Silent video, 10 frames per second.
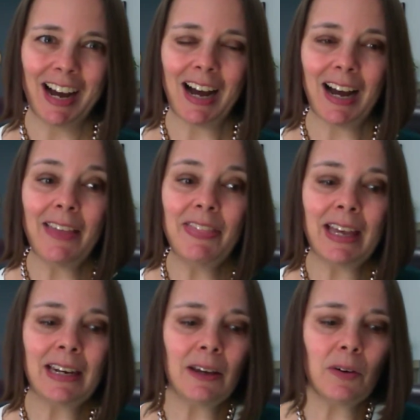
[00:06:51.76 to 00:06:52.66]
And
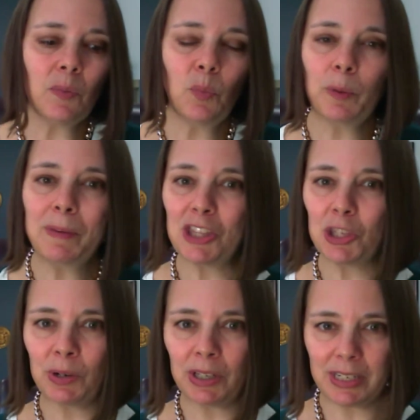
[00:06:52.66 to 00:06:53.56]
then we'll be
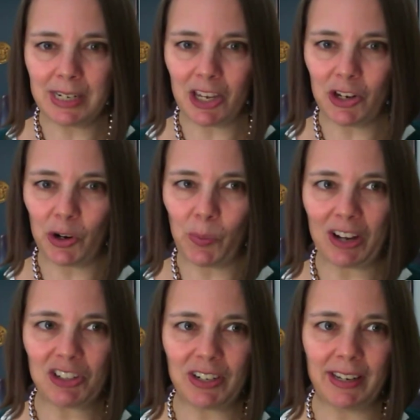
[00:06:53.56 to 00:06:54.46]
thrilled to take your
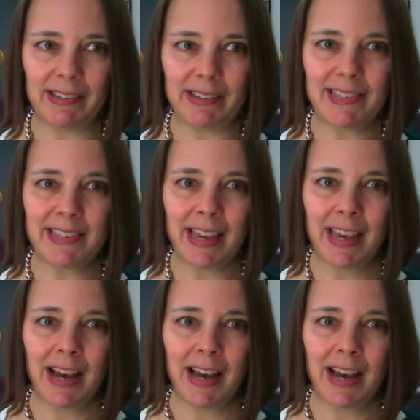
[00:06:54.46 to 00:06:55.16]
questions,